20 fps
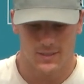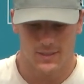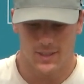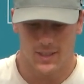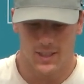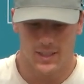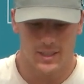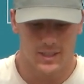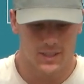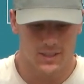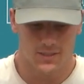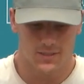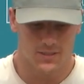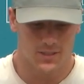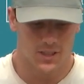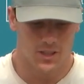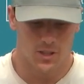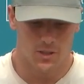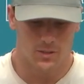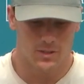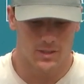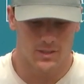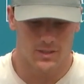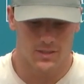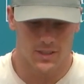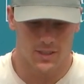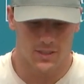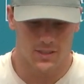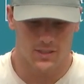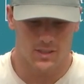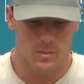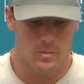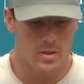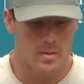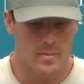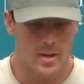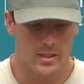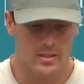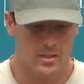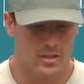think, you know, it's some of
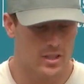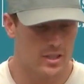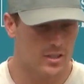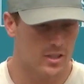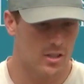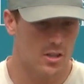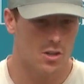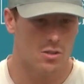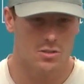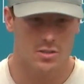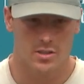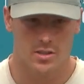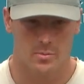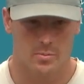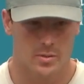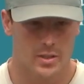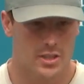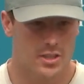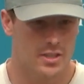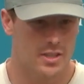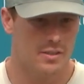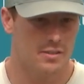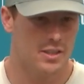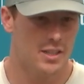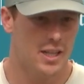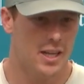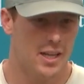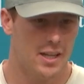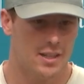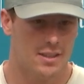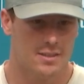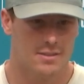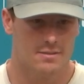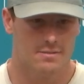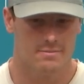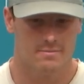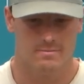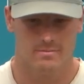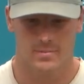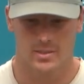the messages our coaches are preaching every day.
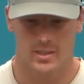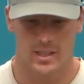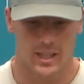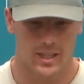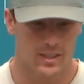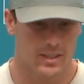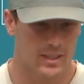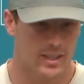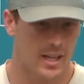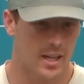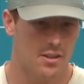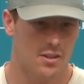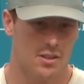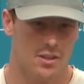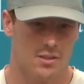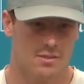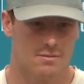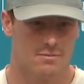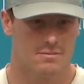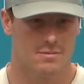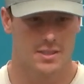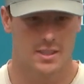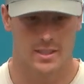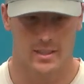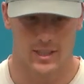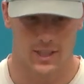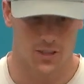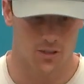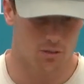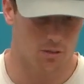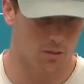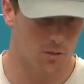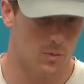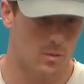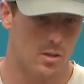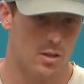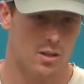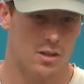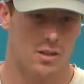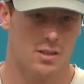Sticking together, continuing to
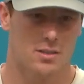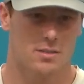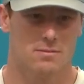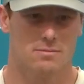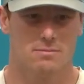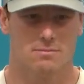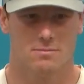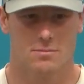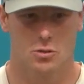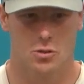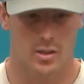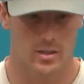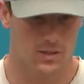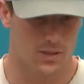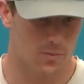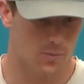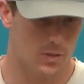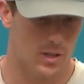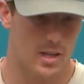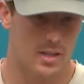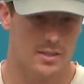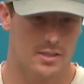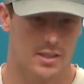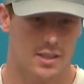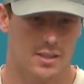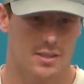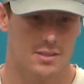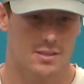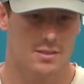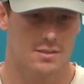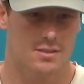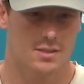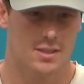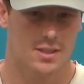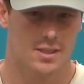work, trust the process.